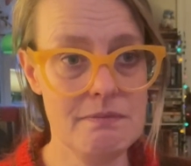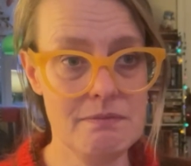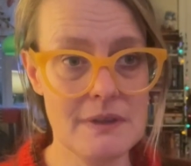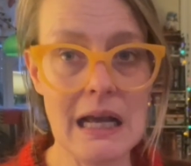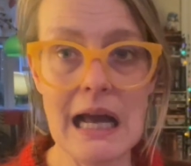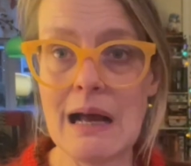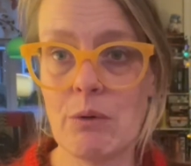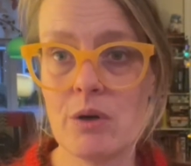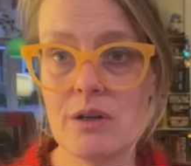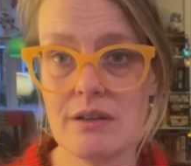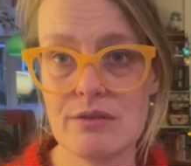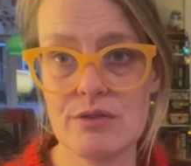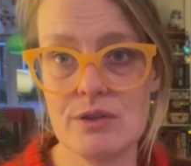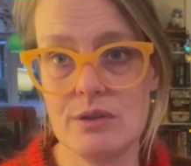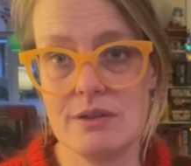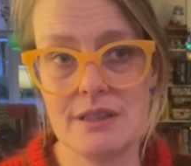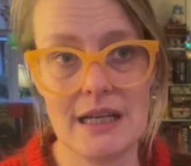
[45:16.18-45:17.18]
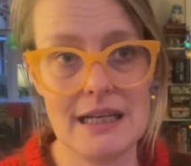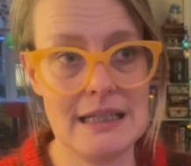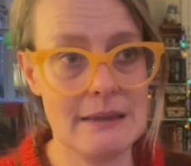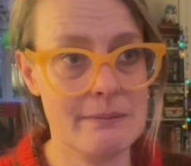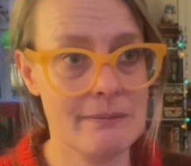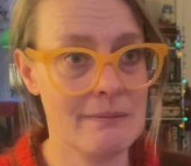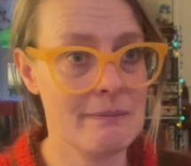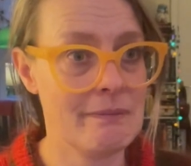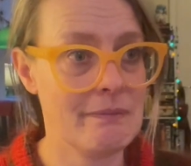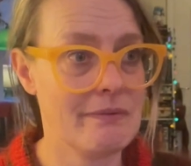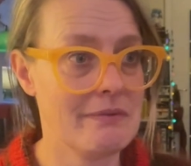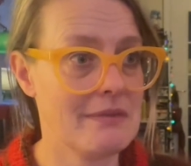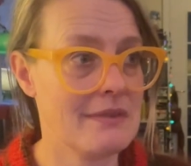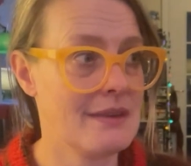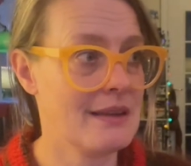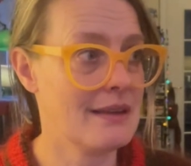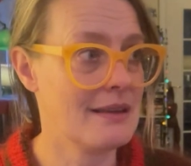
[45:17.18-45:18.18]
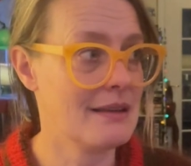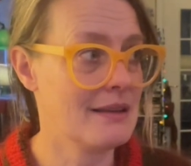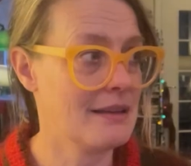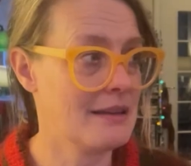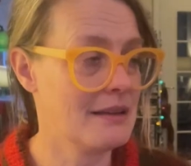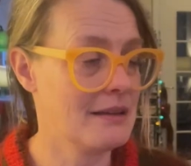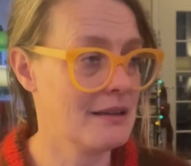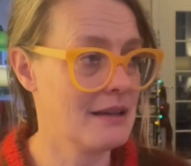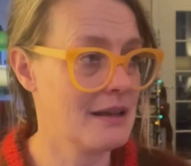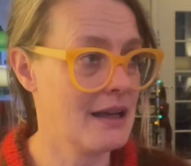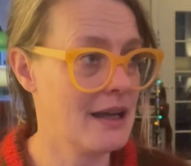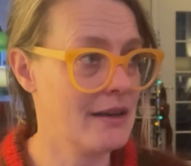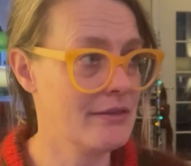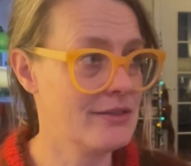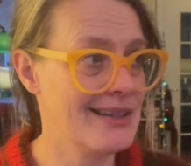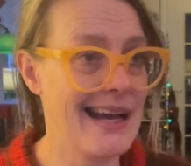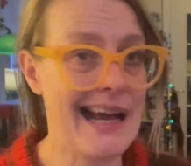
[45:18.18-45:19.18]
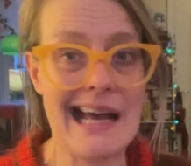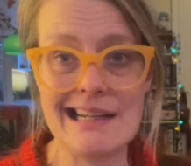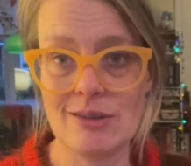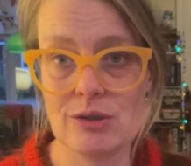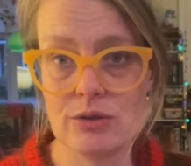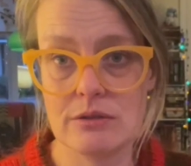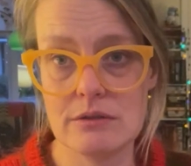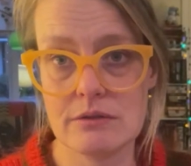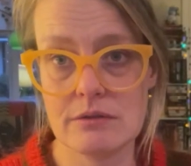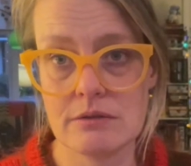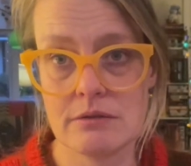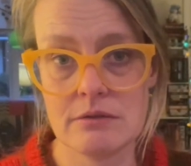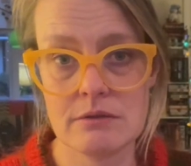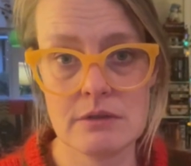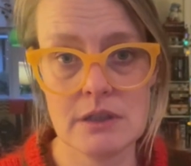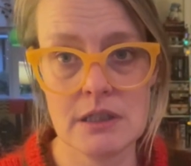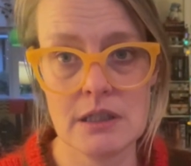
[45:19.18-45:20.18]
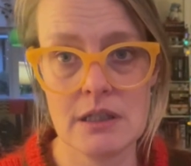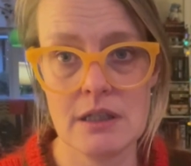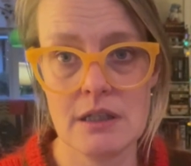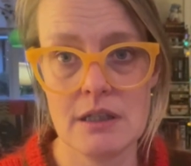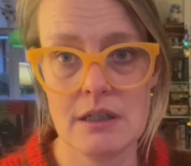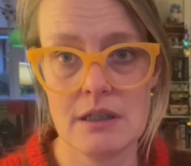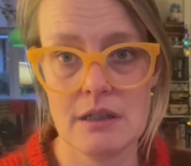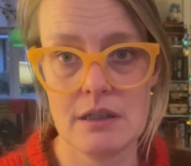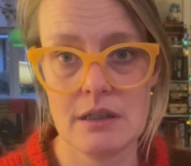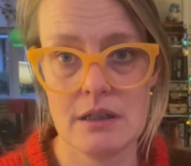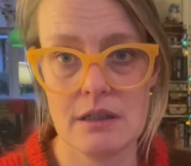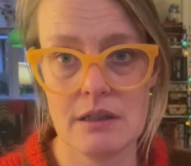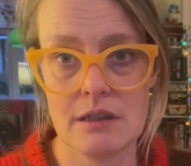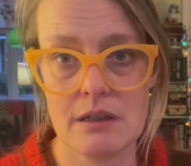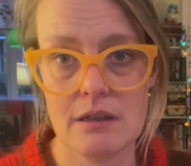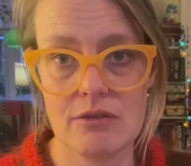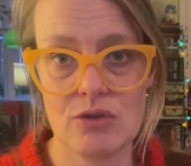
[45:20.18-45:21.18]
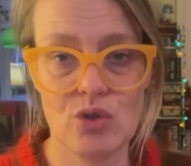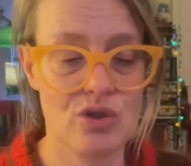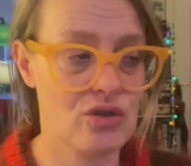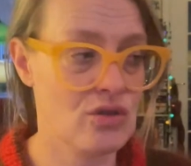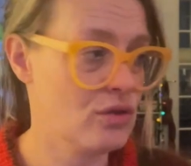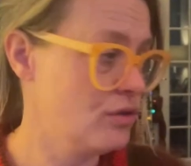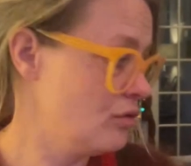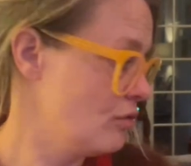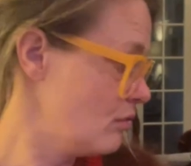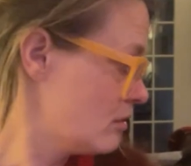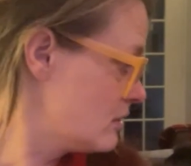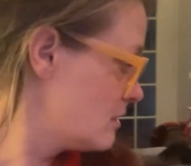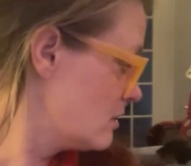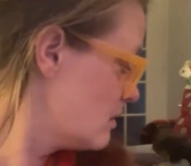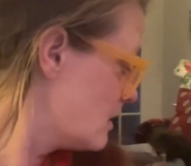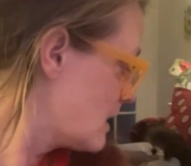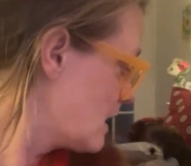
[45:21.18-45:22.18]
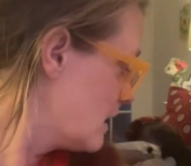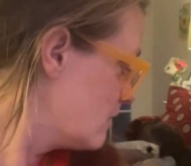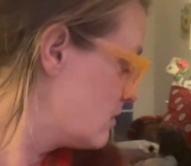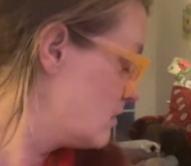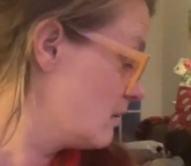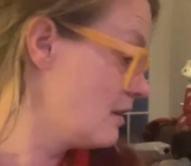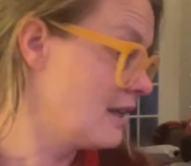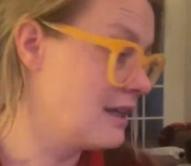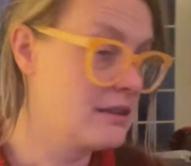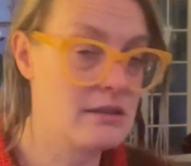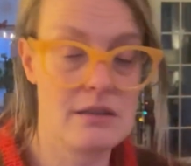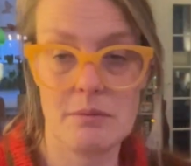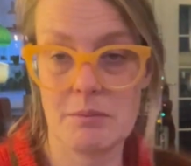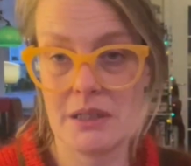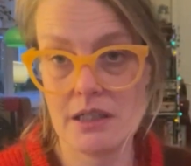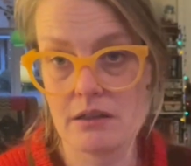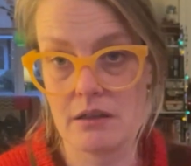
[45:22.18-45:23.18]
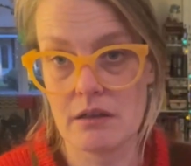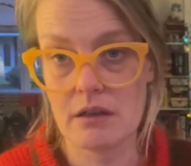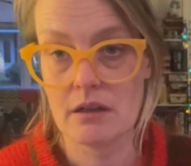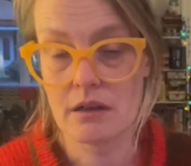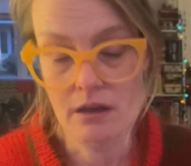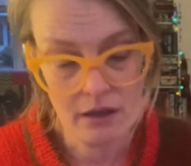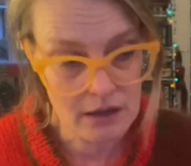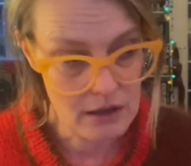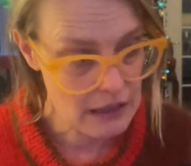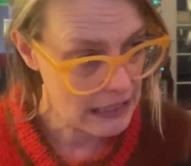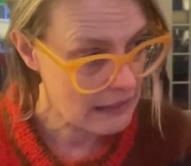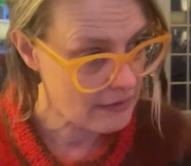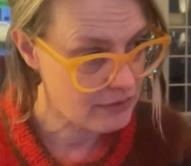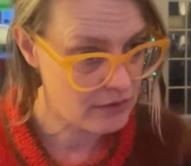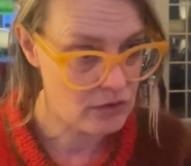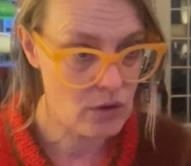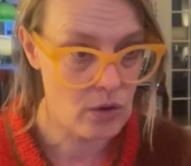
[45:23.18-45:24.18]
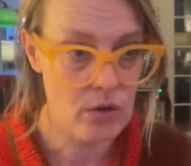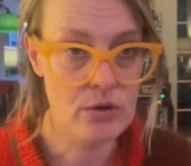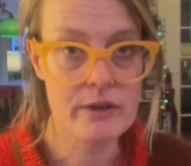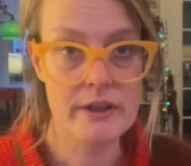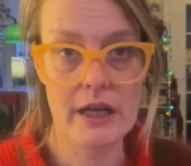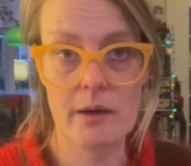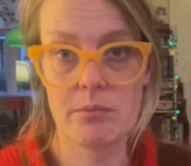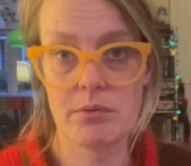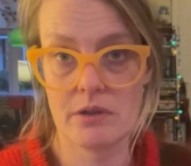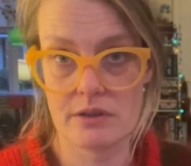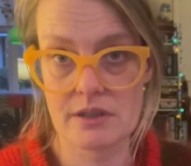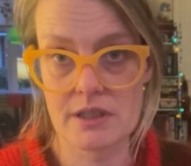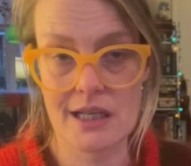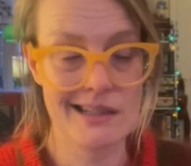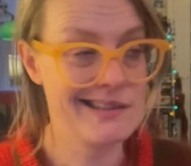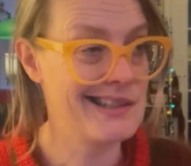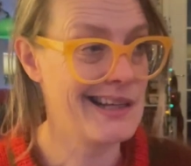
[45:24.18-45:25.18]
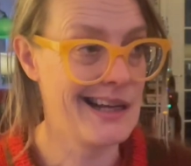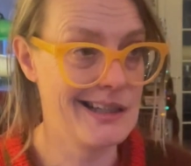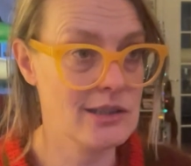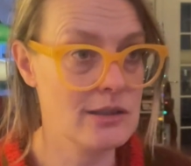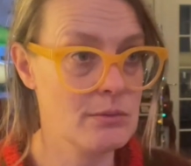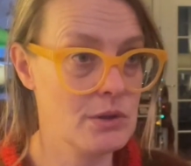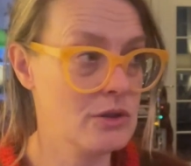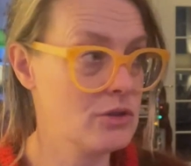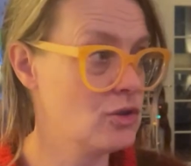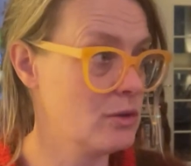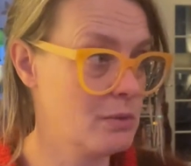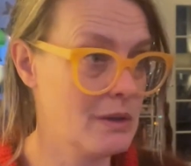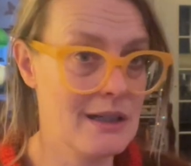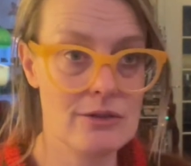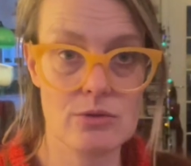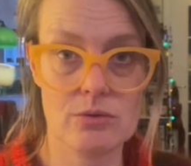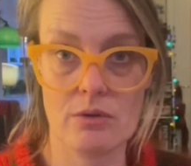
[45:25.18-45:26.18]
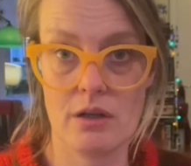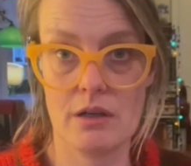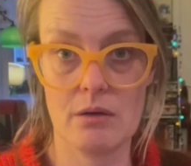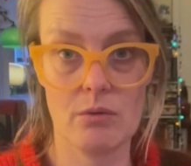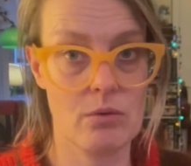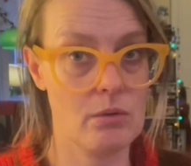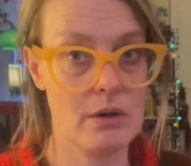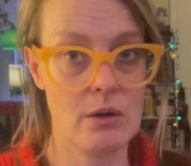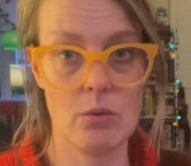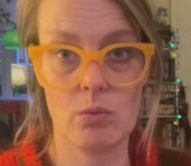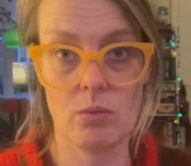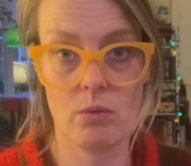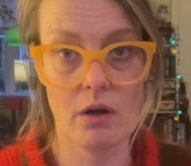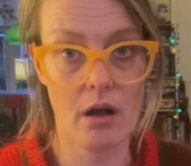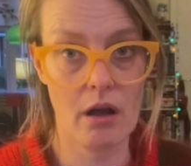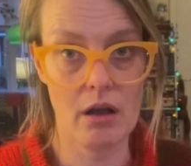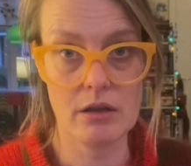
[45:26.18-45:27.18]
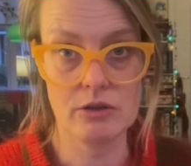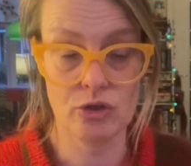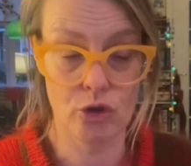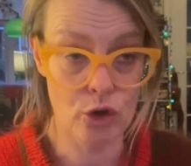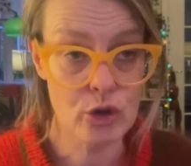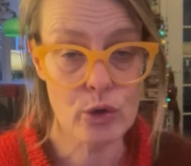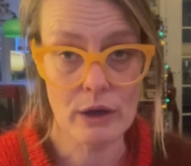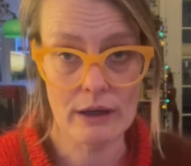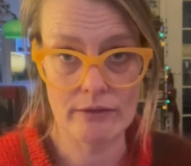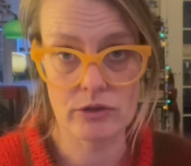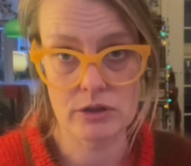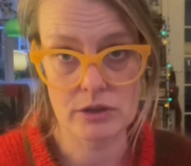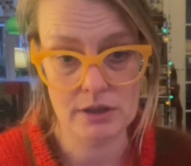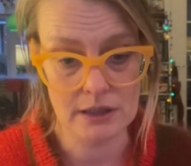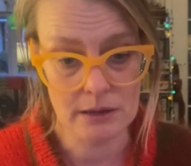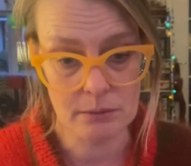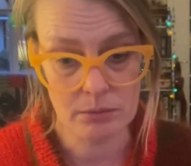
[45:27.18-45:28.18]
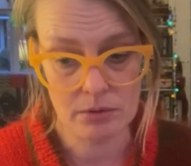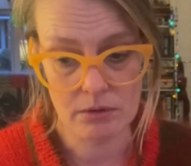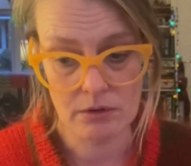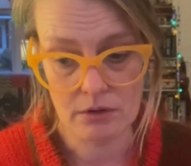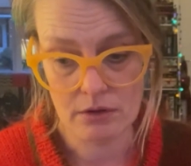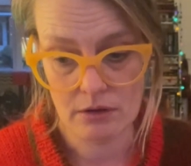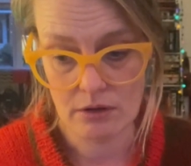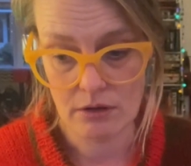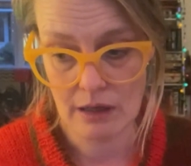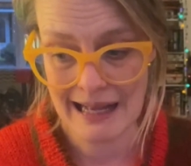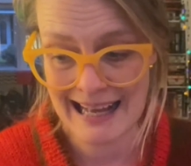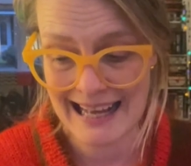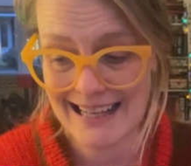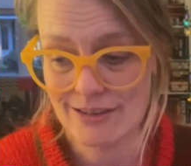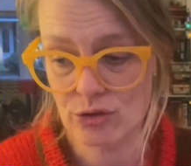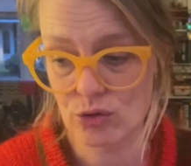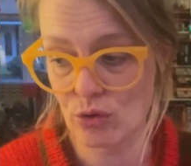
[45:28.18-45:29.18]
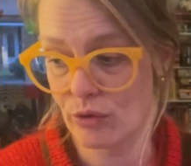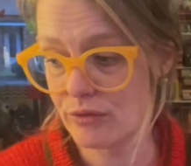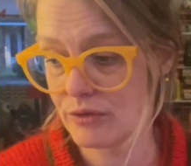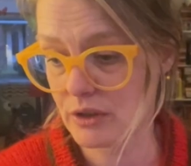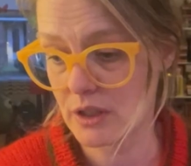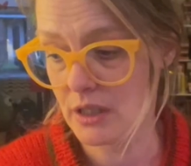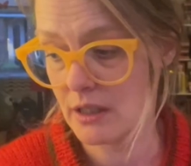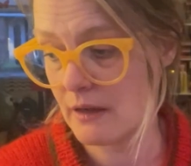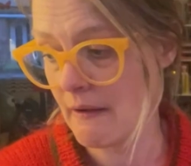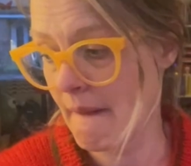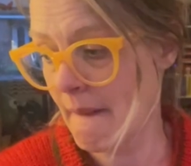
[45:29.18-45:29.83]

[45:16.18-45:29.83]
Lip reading: I work full time, I have to adult, I've got 2 dogs to look after, and that's, I mean, if you've got all of that plus kids and your BookTube, I don't know how, do you ever sleep? Hats off to you.